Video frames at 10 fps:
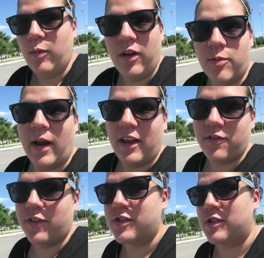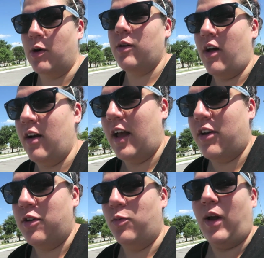We had rain for so long I
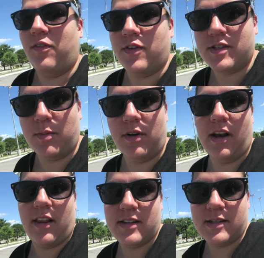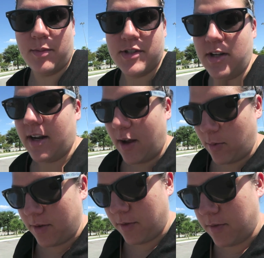couldn't wait for summer. Now that summer's here, I can't
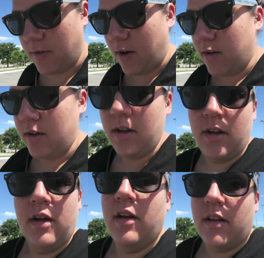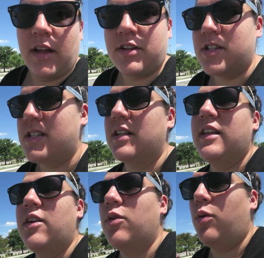wait for fall. Like just a
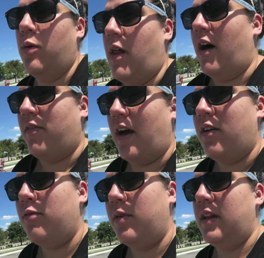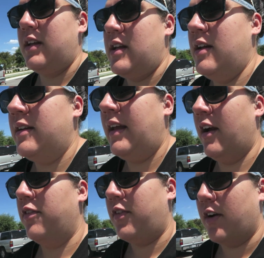little cool off. I don't really
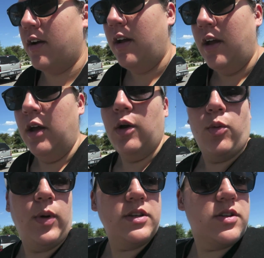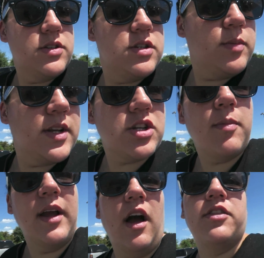care for winter too much. Oh
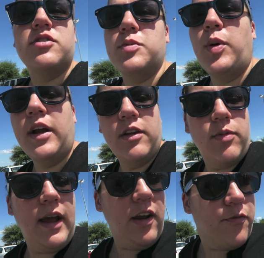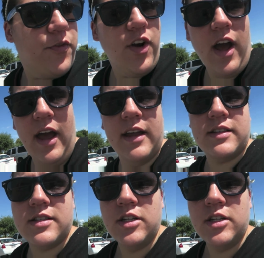my God, there's a parking right up front